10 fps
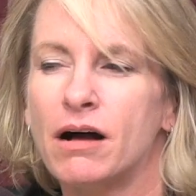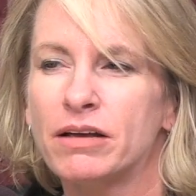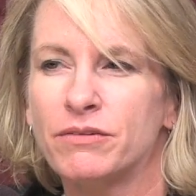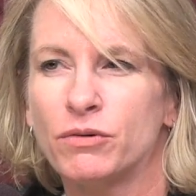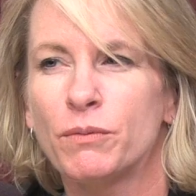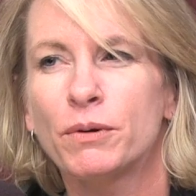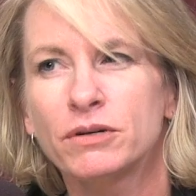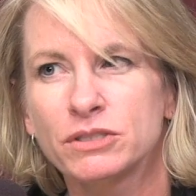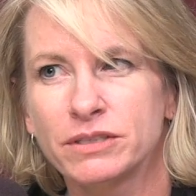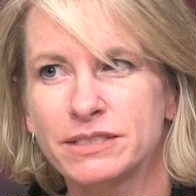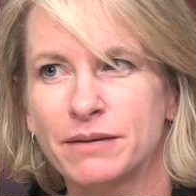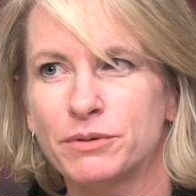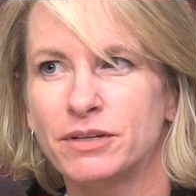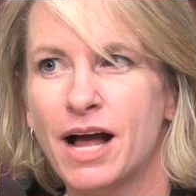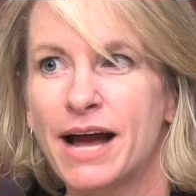I'll give you a personal
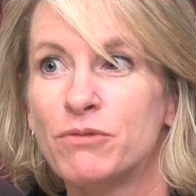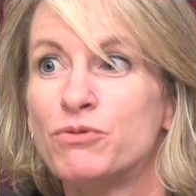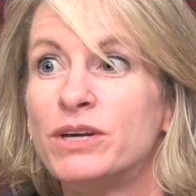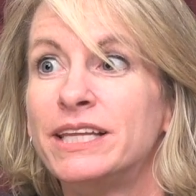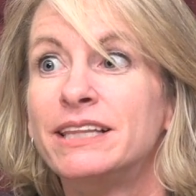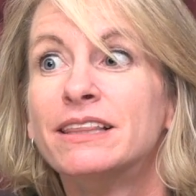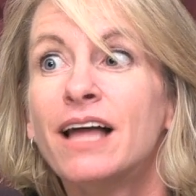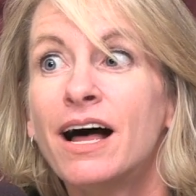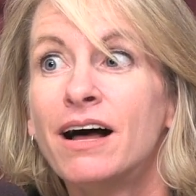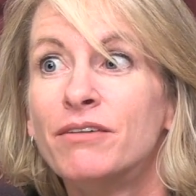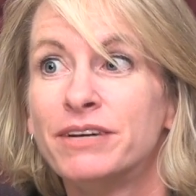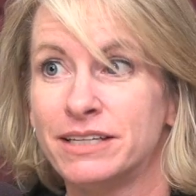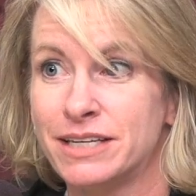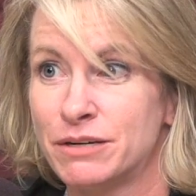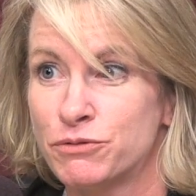example. I really love
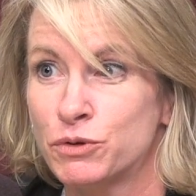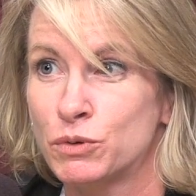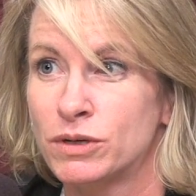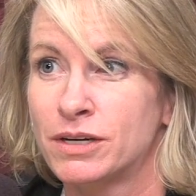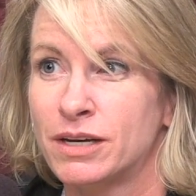Indian food.